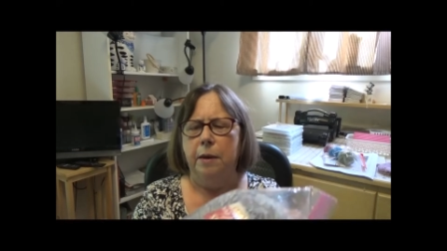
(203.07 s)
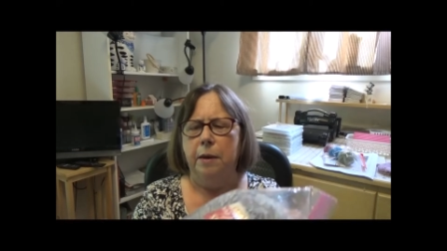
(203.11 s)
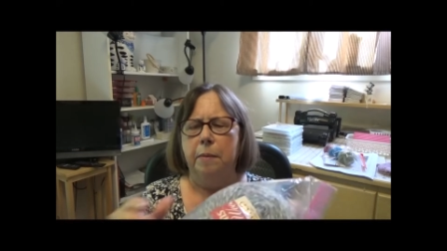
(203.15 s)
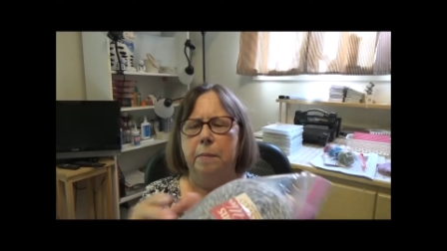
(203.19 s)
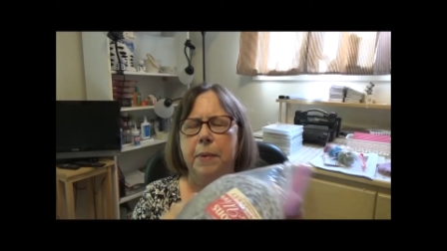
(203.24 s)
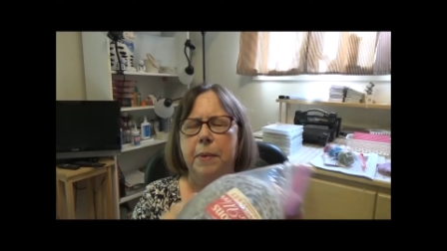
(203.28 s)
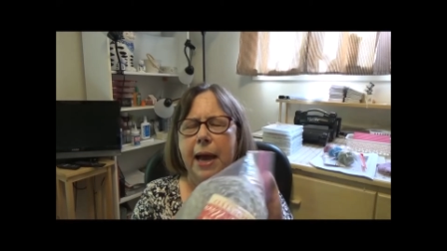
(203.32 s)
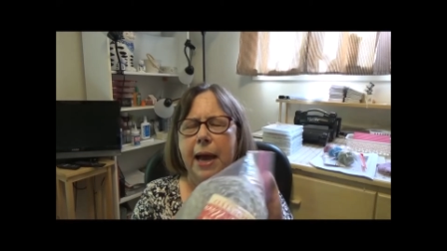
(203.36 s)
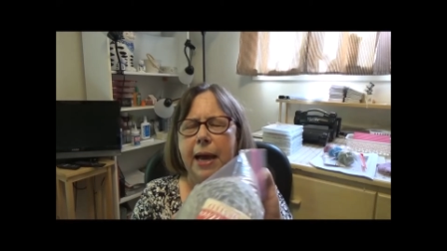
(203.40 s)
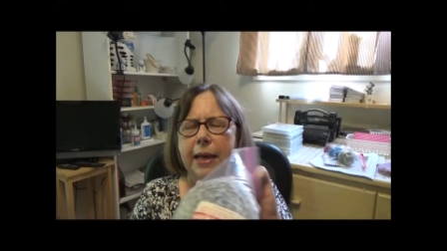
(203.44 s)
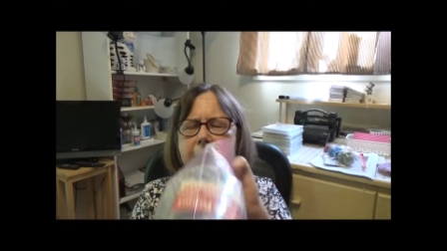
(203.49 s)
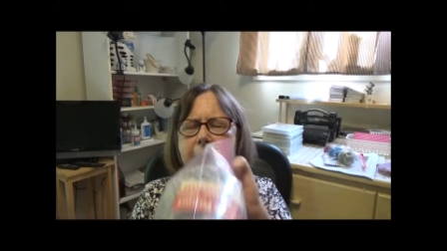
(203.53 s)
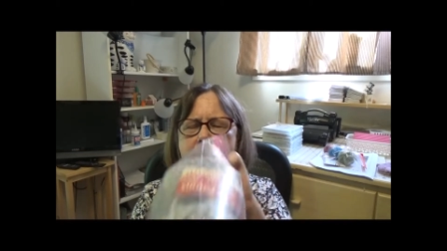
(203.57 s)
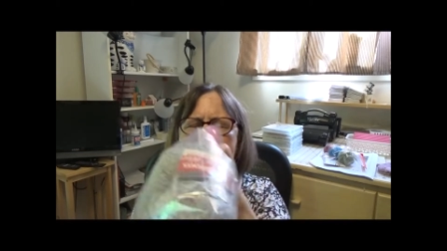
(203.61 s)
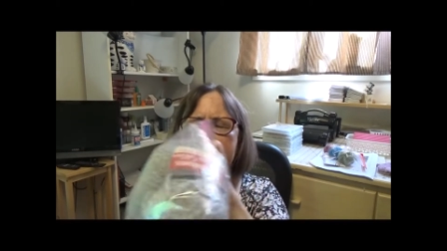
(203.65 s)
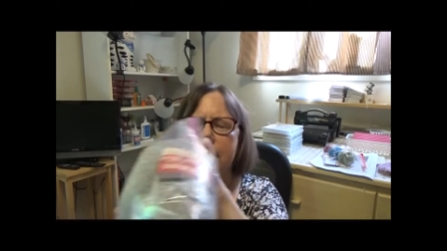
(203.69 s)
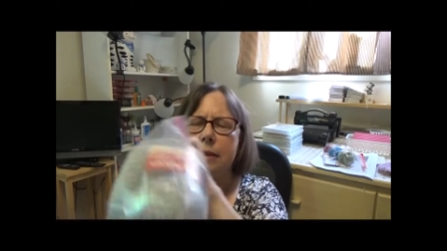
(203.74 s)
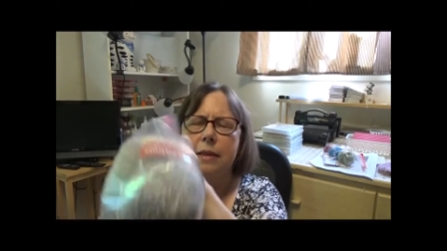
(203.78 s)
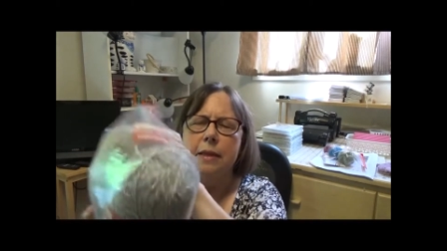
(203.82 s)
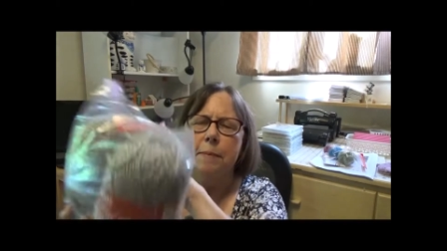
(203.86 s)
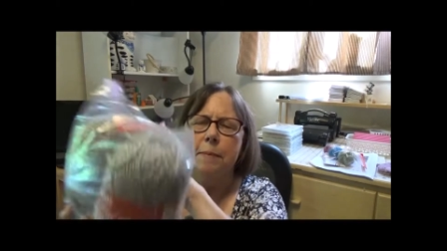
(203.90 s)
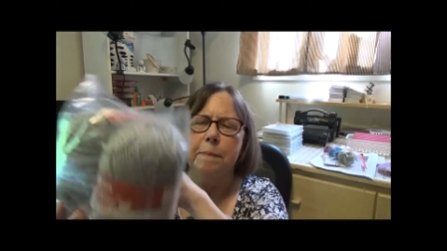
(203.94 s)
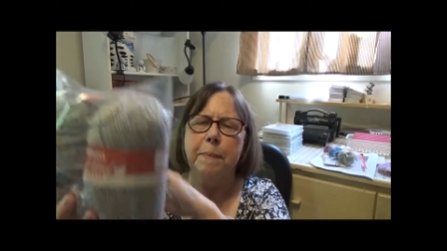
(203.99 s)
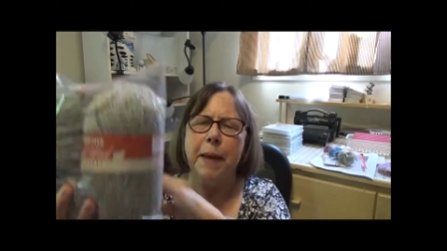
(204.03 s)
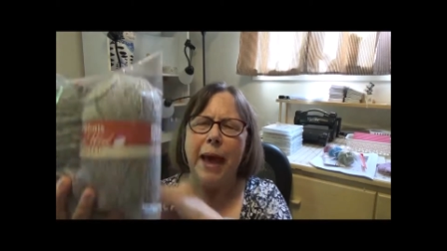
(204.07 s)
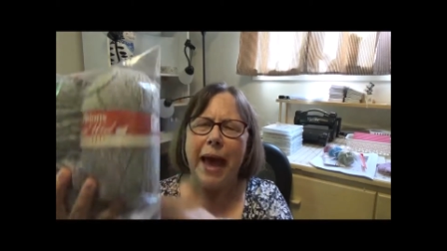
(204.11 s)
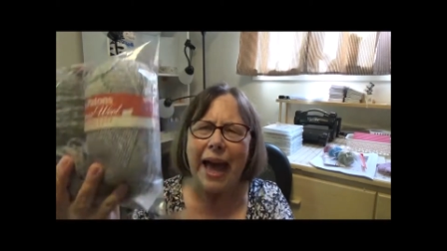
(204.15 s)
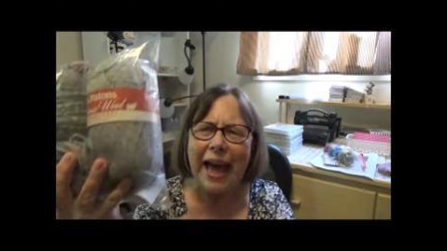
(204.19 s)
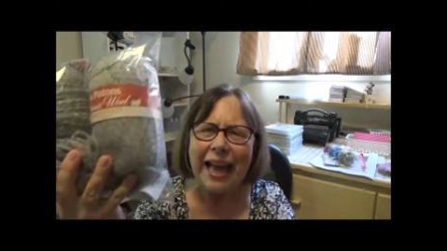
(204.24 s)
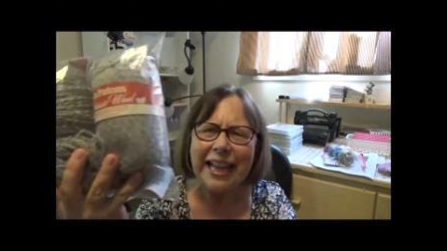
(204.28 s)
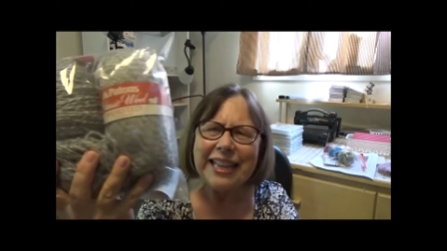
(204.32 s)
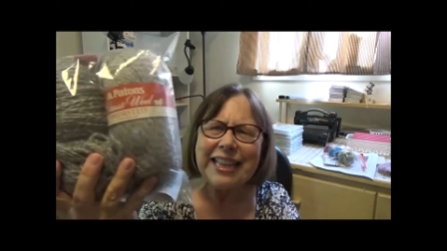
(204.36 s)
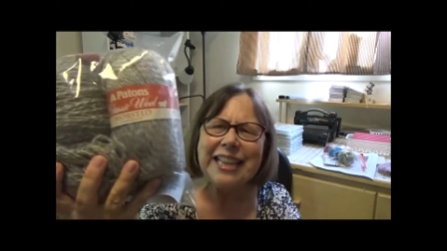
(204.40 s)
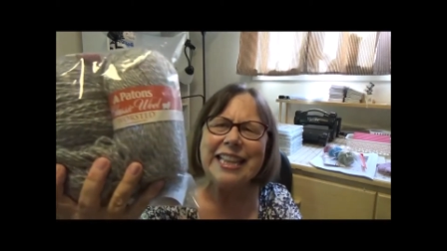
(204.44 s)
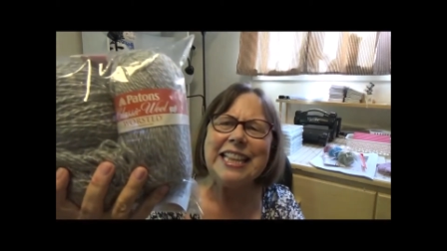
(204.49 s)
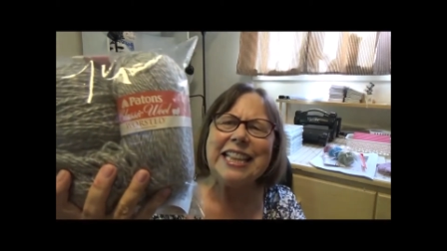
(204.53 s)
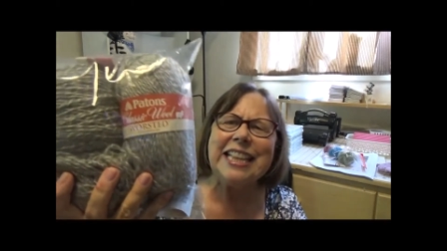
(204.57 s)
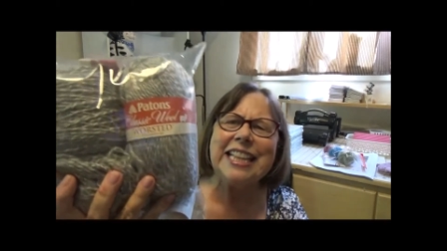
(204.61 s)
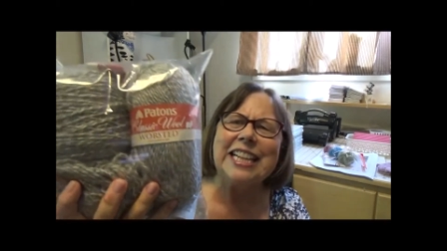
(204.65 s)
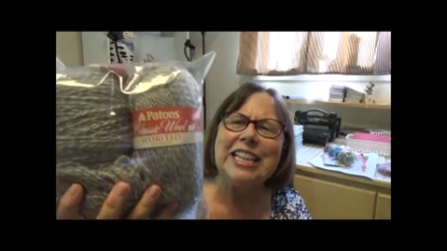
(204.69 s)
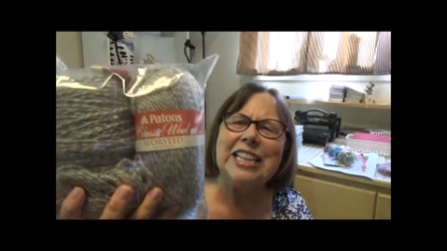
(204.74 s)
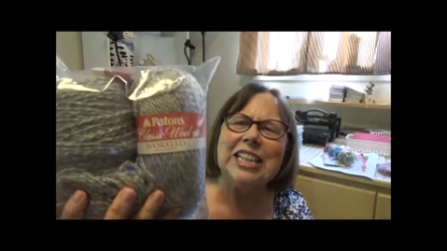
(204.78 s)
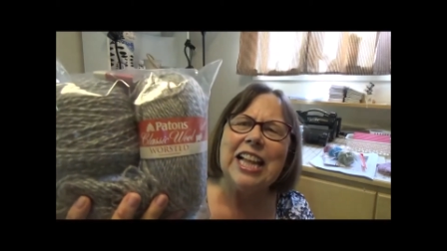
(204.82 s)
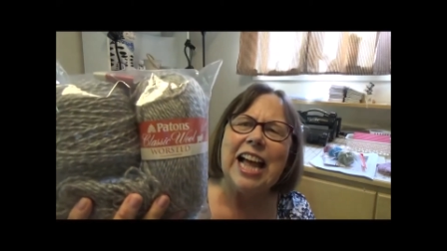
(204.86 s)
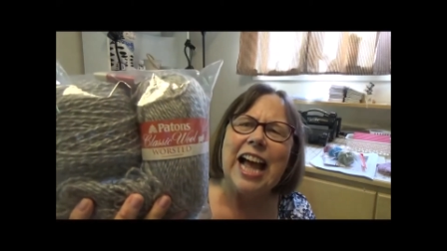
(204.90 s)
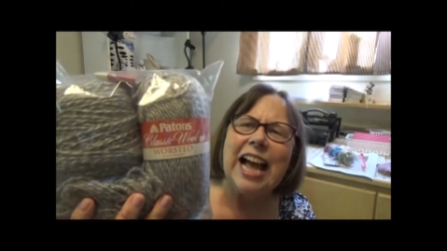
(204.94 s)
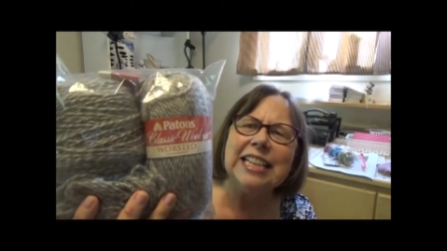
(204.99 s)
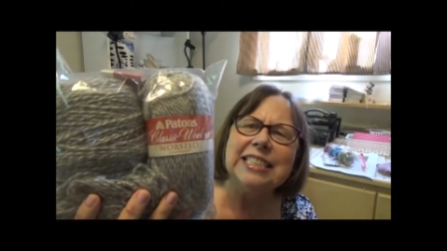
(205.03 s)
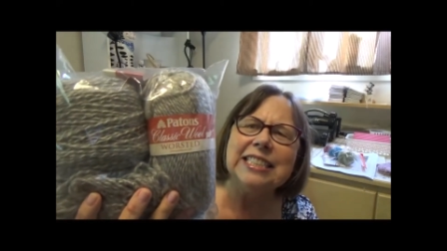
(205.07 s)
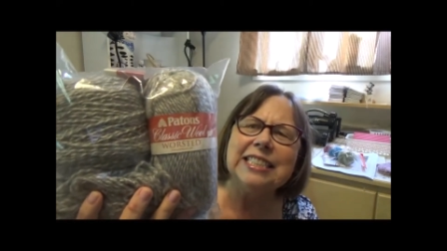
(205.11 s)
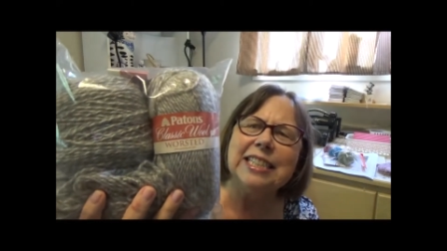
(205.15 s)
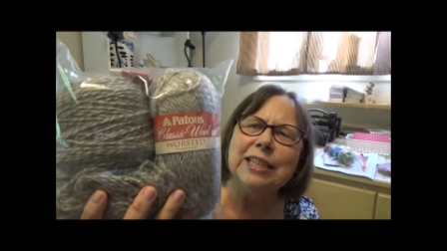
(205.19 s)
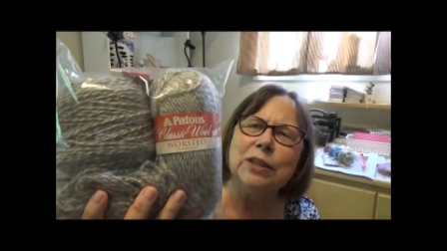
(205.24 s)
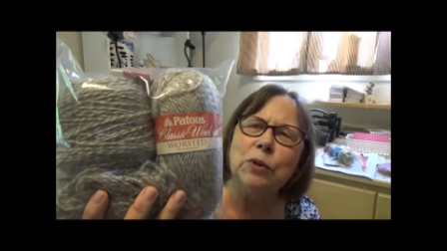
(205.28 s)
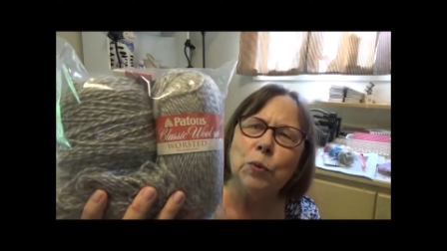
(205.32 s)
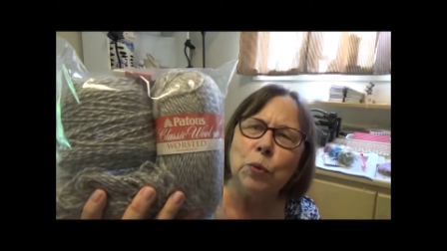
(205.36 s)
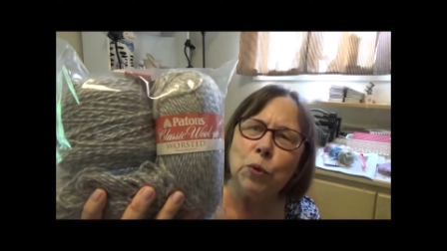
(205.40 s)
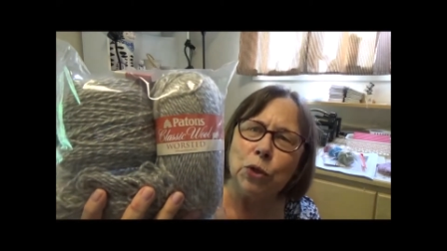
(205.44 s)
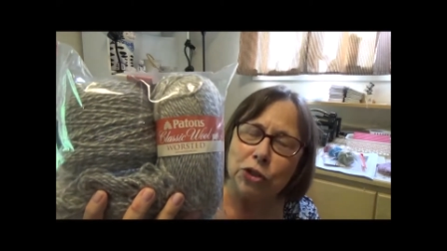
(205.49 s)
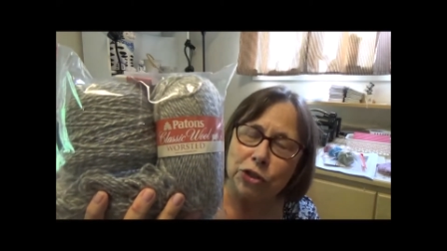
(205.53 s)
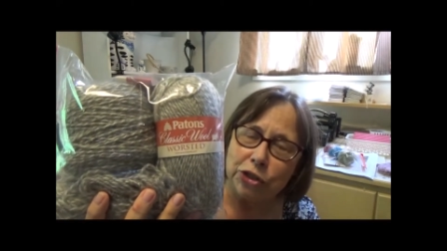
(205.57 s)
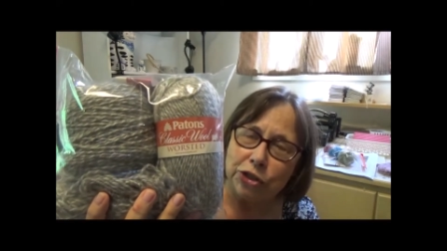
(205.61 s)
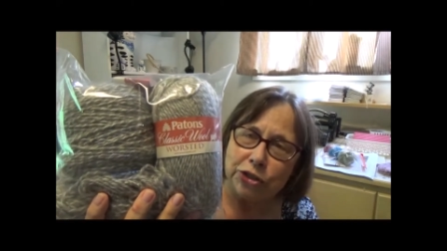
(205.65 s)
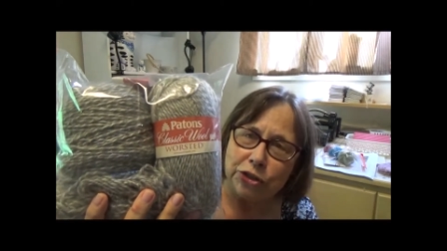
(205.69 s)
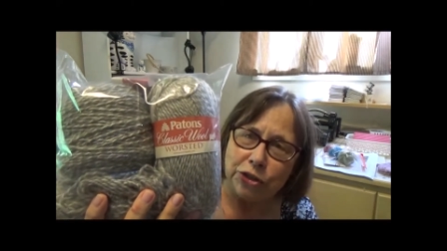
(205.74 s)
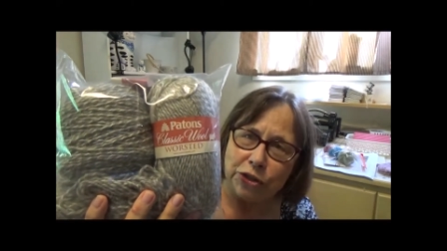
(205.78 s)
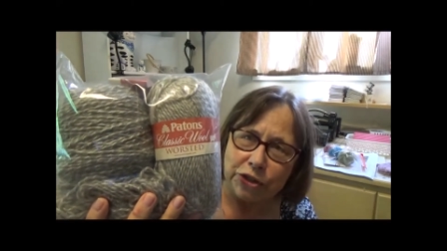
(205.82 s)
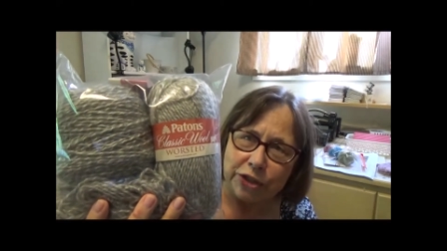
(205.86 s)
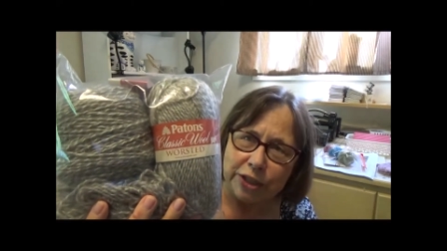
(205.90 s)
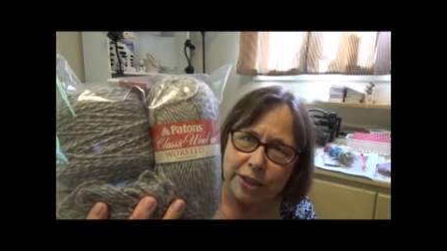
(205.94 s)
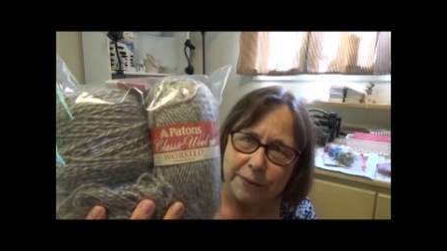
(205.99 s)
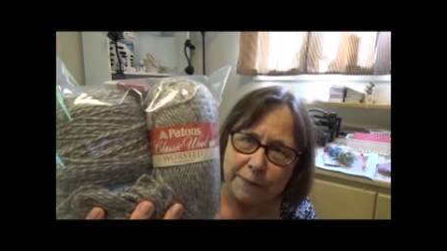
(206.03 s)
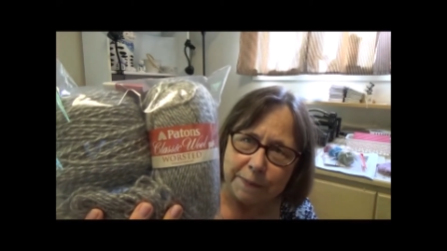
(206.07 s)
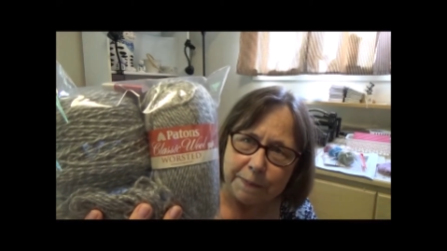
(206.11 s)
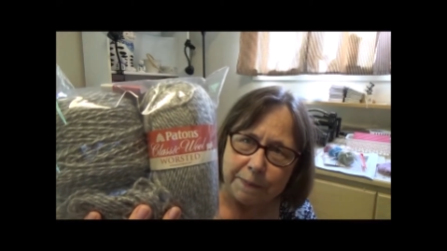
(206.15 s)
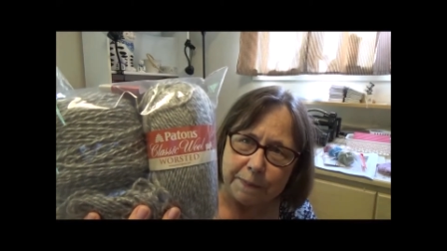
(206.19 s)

Patton, Patons Classic Worsted.